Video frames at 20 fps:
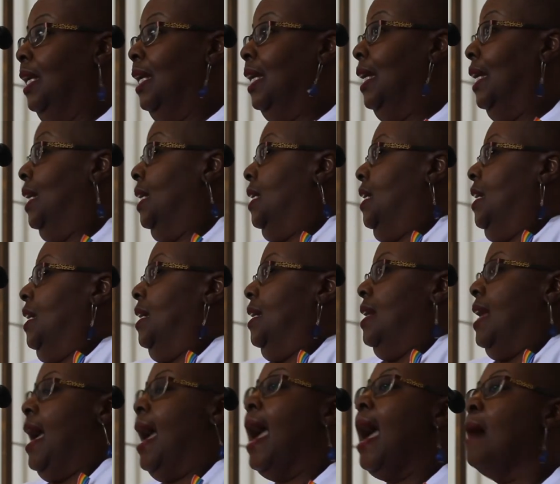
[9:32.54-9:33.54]
It
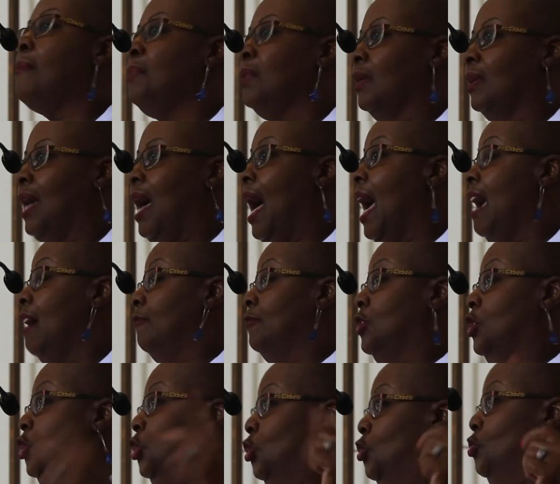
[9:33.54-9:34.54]
happened. I have
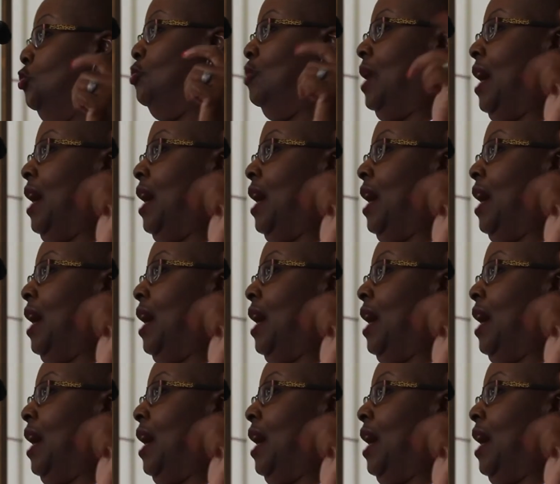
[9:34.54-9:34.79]
2